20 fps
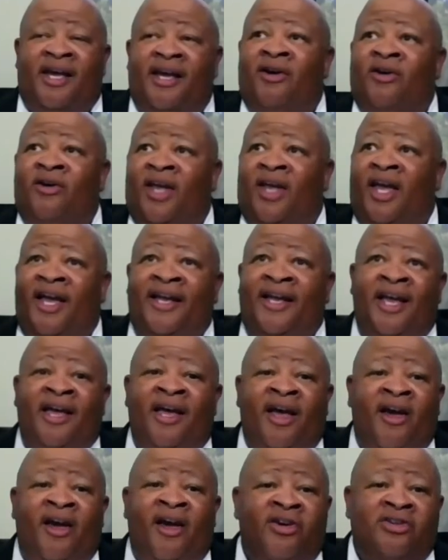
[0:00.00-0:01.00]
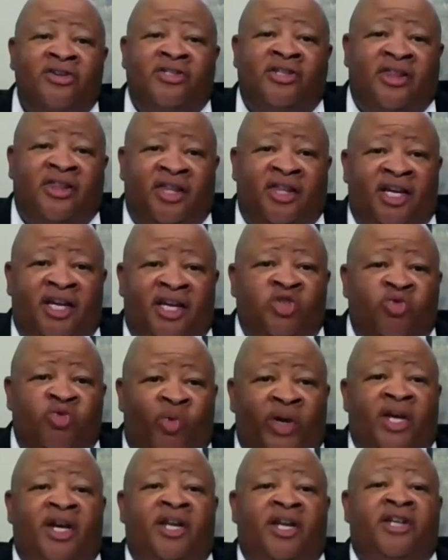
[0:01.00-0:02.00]
and say, okay, here's the
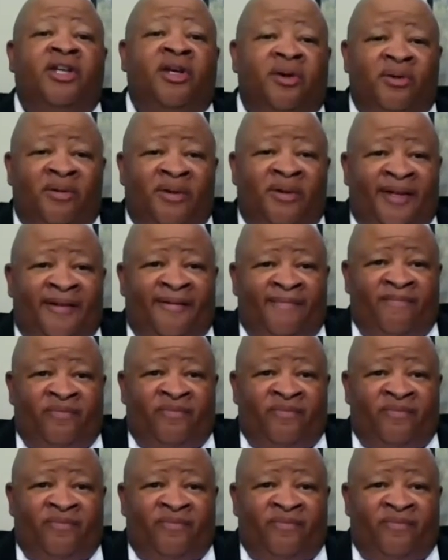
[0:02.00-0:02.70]
things we're going to do.